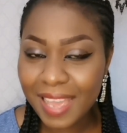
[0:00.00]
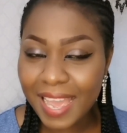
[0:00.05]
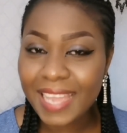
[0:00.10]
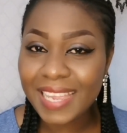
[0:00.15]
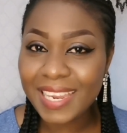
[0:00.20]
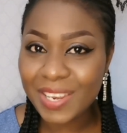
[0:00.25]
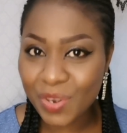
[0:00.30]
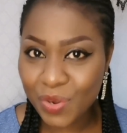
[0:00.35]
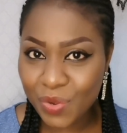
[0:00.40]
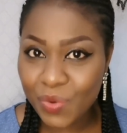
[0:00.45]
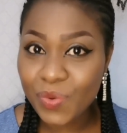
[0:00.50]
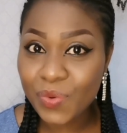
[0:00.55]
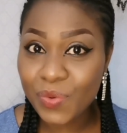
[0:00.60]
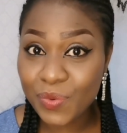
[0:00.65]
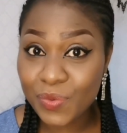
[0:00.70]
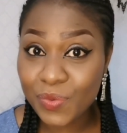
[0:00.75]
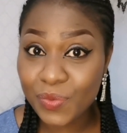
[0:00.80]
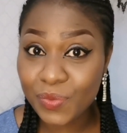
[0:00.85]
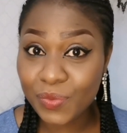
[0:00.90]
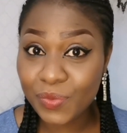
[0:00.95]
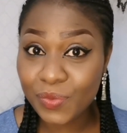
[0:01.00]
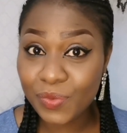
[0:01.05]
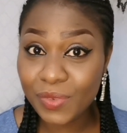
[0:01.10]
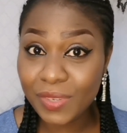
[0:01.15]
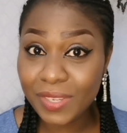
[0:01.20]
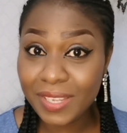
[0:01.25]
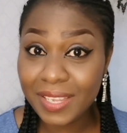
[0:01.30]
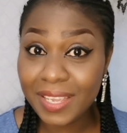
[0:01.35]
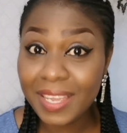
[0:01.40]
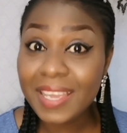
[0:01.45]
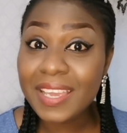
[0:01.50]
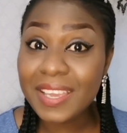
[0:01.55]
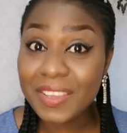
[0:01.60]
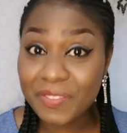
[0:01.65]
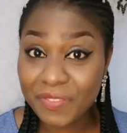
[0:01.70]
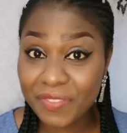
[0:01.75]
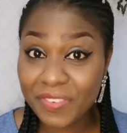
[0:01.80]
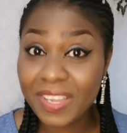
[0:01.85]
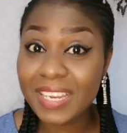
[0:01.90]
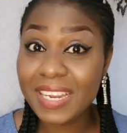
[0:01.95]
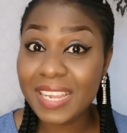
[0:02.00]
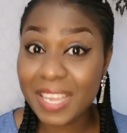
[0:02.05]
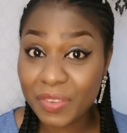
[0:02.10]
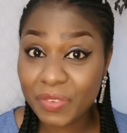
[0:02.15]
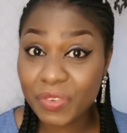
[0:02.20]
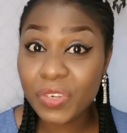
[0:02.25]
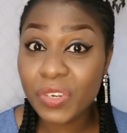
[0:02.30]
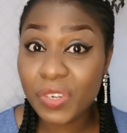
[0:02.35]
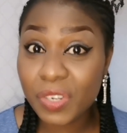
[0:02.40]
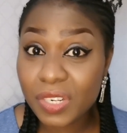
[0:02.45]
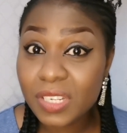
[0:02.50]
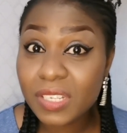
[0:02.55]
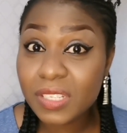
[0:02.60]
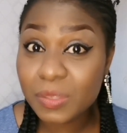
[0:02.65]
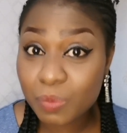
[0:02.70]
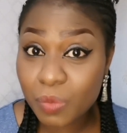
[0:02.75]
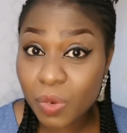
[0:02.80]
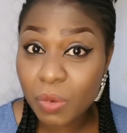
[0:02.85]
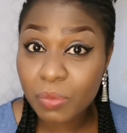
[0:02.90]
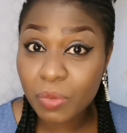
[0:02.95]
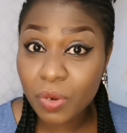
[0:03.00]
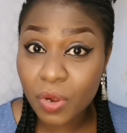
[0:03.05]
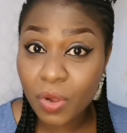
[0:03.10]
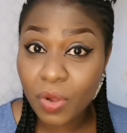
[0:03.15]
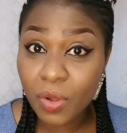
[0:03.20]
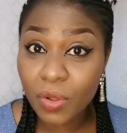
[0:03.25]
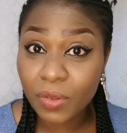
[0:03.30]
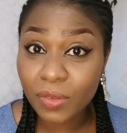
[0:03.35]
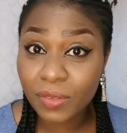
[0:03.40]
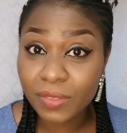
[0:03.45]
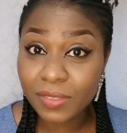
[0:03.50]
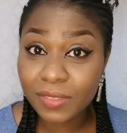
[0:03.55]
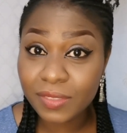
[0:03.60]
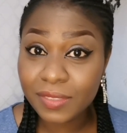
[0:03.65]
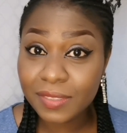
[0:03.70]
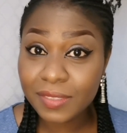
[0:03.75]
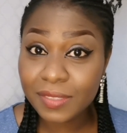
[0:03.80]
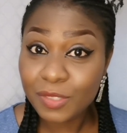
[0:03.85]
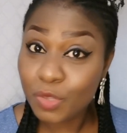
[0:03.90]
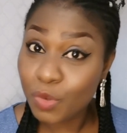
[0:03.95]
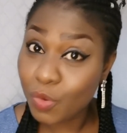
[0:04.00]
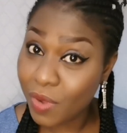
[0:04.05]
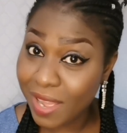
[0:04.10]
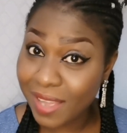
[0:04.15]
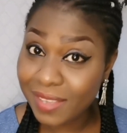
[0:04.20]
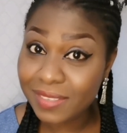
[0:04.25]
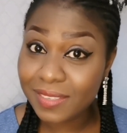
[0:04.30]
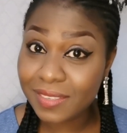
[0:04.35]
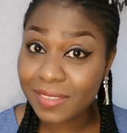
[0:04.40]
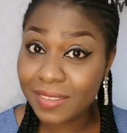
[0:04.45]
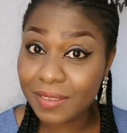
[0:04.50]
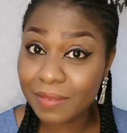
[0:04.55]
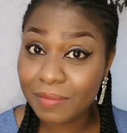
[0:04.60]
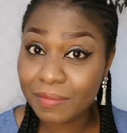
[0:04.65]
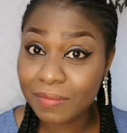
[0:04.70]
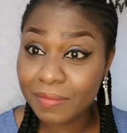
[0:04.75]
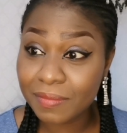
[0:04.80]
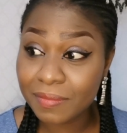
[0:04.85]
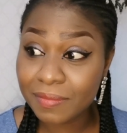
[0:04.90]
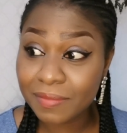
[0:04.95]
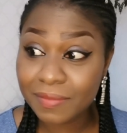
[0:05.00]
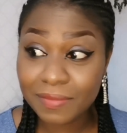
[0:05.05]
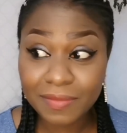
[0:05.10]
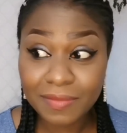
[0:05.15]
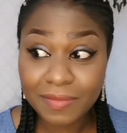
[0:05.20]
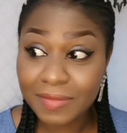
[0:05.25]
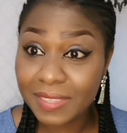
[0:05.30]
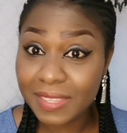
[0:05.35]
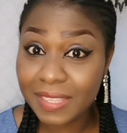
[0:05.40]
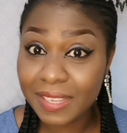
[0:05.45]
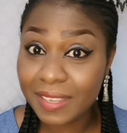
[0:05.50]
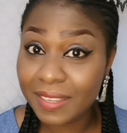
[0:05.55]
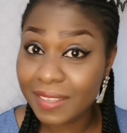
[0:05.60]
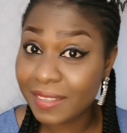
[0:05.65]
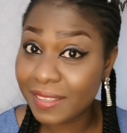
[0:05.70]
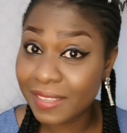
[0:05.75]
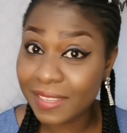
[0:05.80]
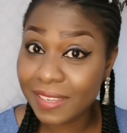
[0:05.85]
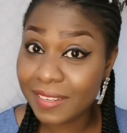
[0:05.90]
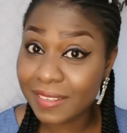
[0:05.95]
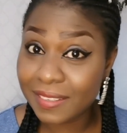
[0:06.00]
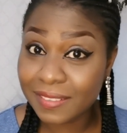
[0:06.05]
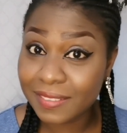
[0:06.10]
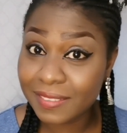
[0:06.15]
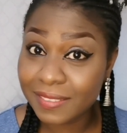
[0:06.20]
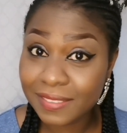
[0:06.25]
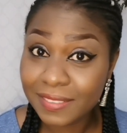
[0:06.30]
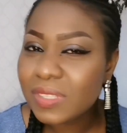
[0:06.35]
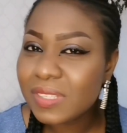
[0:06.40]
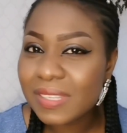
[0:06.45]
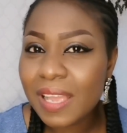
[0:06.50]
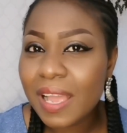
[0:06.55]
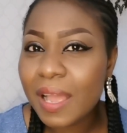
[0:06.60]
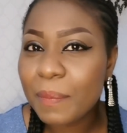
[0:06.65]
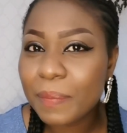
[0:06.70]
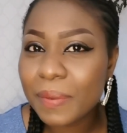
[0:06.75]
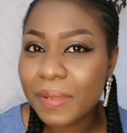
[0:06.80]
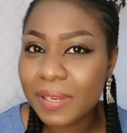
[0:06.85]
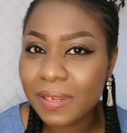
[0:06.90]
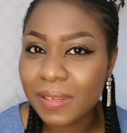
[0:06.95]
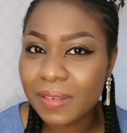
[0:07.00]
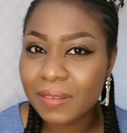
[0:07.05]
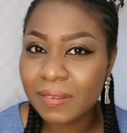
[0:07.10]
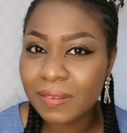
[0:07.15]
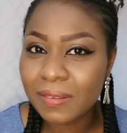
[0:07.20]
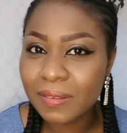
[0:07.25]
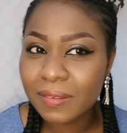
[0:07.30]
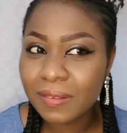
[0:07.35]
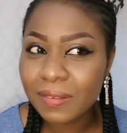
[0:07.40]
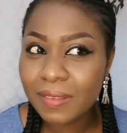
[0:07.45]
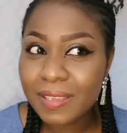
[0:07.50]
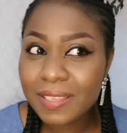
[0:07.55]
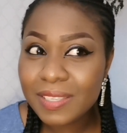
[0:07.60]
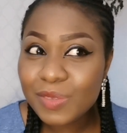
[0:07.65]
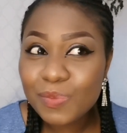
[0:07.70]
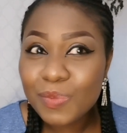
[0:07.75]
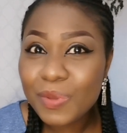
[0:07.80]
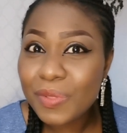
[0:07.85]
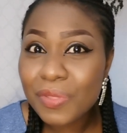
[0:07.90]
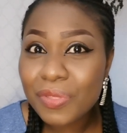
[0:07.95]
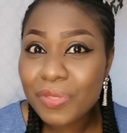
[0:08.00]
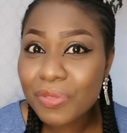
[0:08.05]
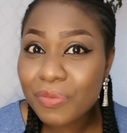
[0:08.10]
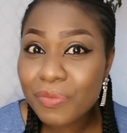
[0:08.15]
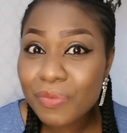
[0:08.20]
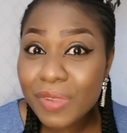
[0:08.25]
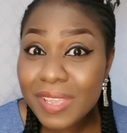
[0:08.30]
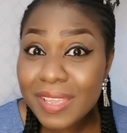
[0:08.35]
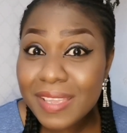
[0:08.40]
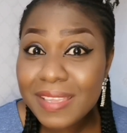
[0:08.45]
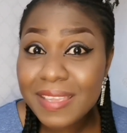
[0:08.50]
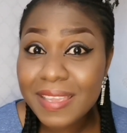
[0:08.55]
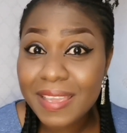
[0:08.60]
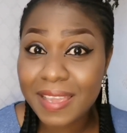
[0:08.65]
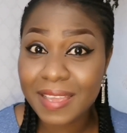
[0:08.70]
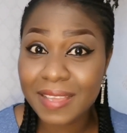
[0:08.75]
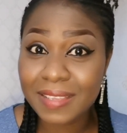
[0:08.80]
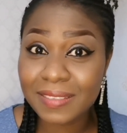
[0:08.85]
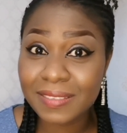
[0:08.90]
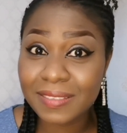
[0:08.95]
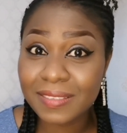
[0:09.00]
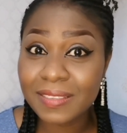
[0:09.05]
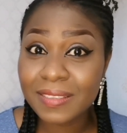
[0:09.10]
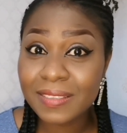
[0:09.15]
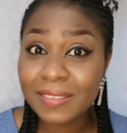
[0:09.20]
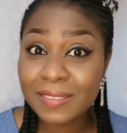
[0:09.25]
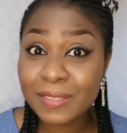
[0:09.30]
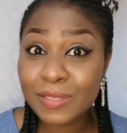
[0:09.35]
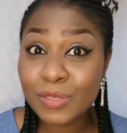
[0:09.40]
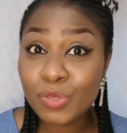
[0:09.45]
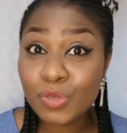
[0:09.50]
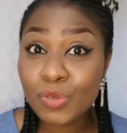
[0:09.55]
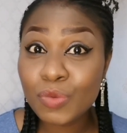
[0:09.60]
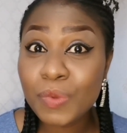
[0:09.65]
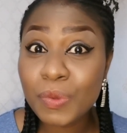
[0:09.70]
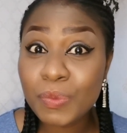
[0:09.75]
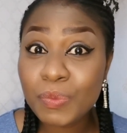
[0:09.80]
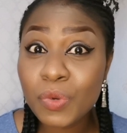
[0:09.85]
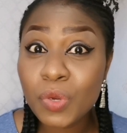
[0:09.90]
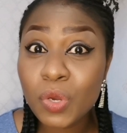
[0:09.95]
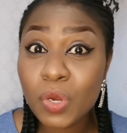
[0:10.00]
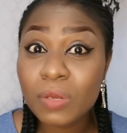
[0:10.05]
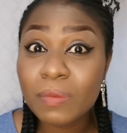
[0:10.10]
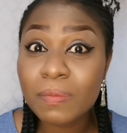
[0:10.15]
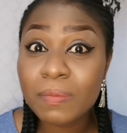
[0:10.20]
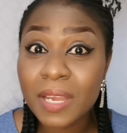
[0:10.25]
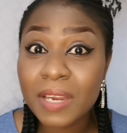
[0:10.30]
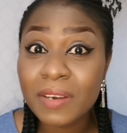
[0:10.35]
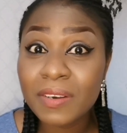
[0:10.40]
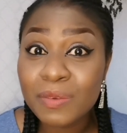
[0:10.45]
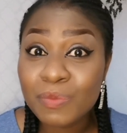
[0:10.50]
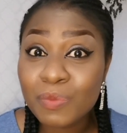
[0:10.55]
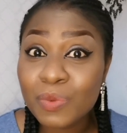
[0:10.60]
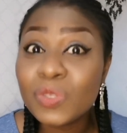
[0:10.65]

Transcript: I know. In fact, I've heard his mom call to ask him, nah, get it? It's happening. It's been 3 years since you people got married.